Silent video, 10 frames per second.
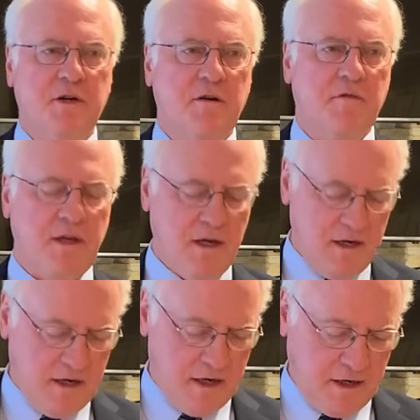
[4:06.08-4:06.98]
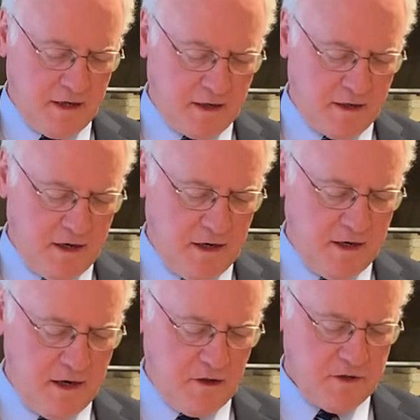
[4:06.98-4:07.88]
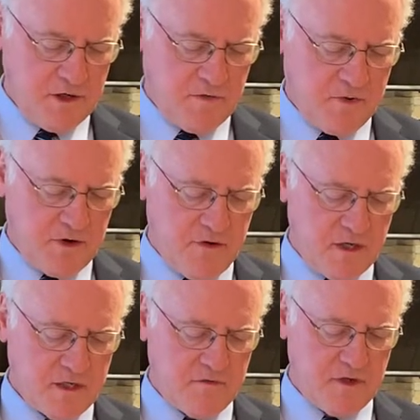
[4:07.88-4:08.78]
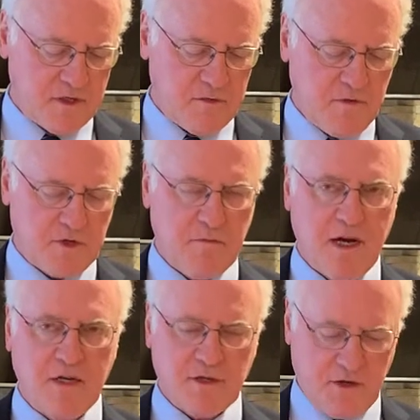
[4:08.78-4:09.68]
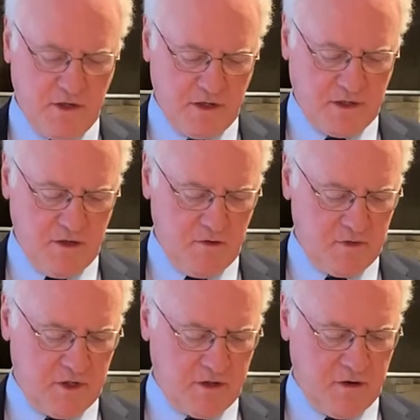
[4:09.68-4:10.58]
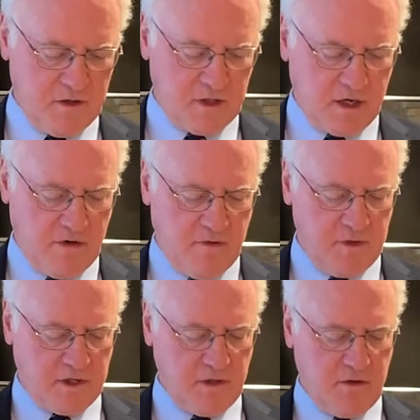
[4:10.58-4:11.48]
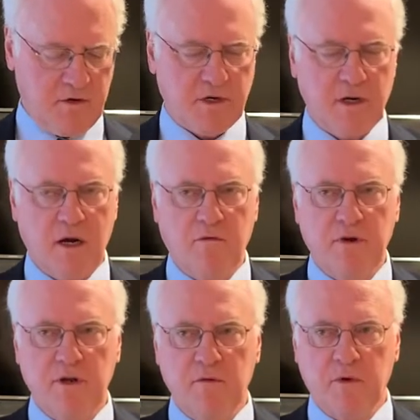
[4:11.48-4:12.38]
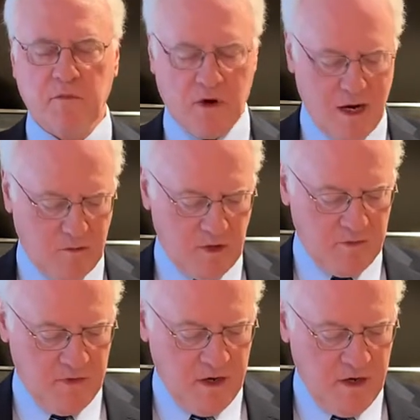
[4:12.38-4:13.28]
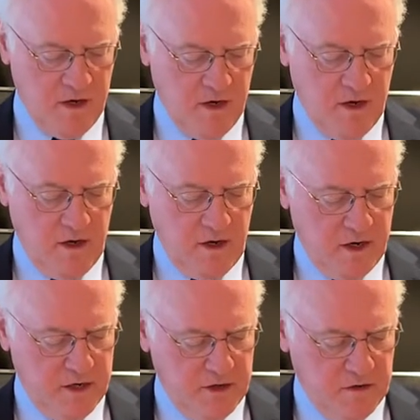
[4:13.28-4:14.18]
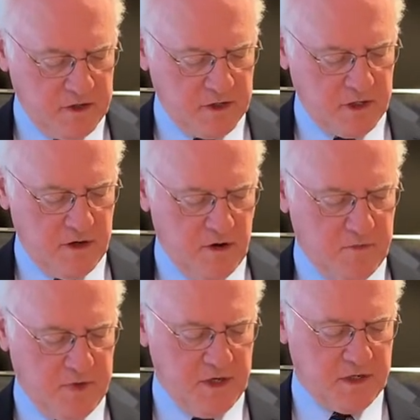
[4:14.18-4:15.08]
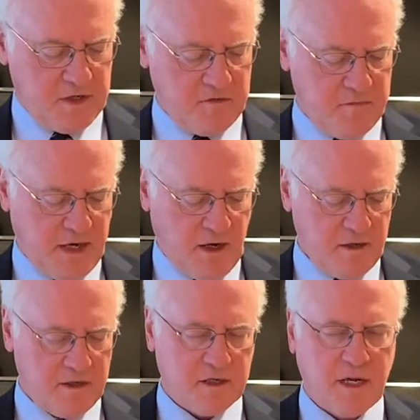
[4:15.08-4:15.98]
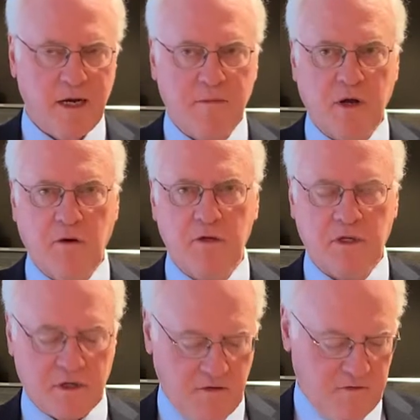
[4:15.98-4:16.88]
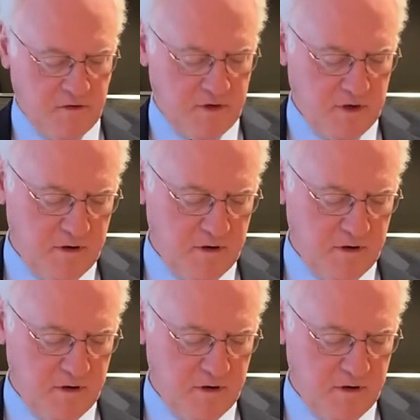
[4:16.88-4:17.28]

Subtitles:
of the idiotic ideology of progressivism, which magically assumes that there is a government solution to every human problem and uses inert pieces of metal as scapegoats for the